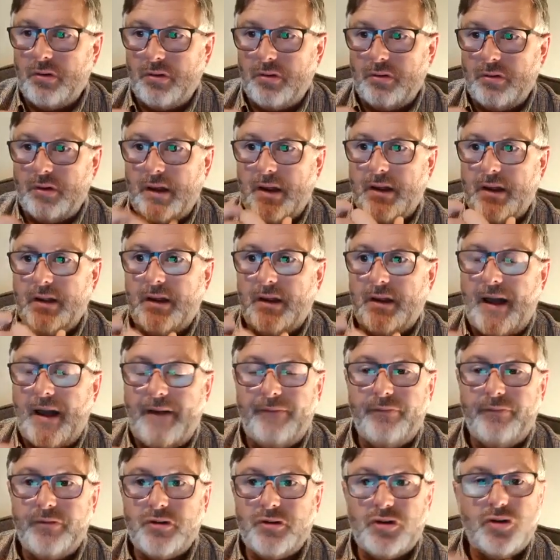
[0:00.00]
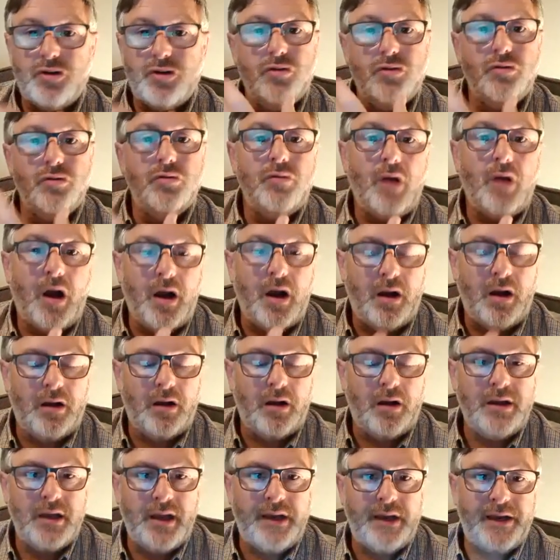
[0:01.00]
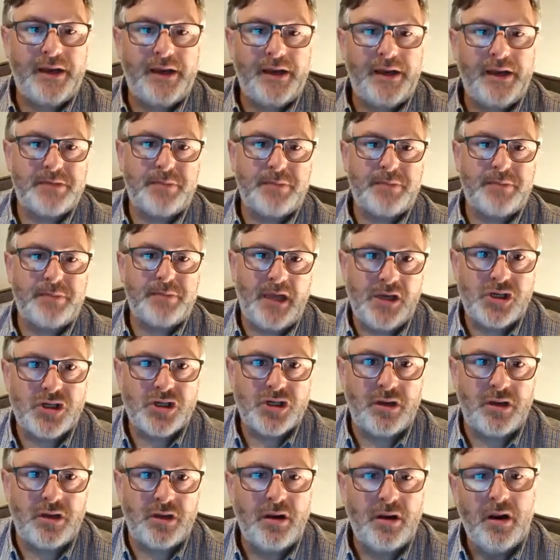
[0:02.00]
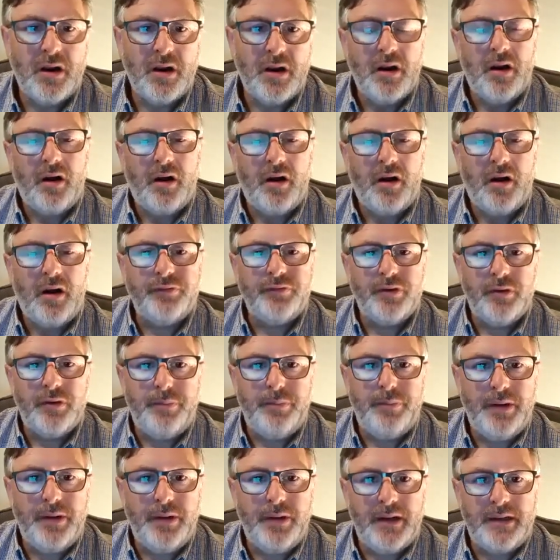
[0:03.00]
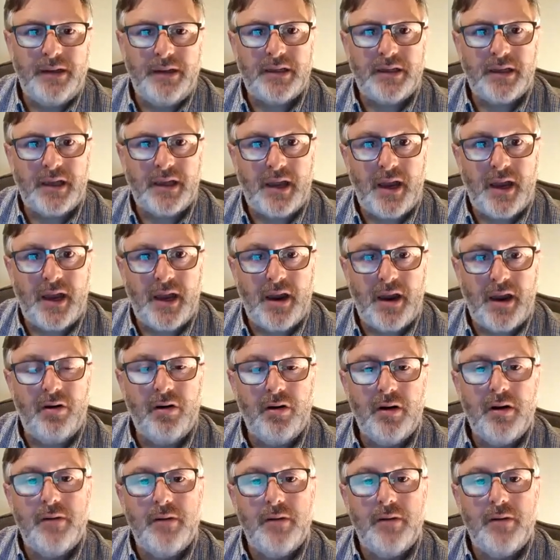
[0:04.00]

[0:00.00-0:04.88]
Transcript: uh, have too high an expectation of their ability to care,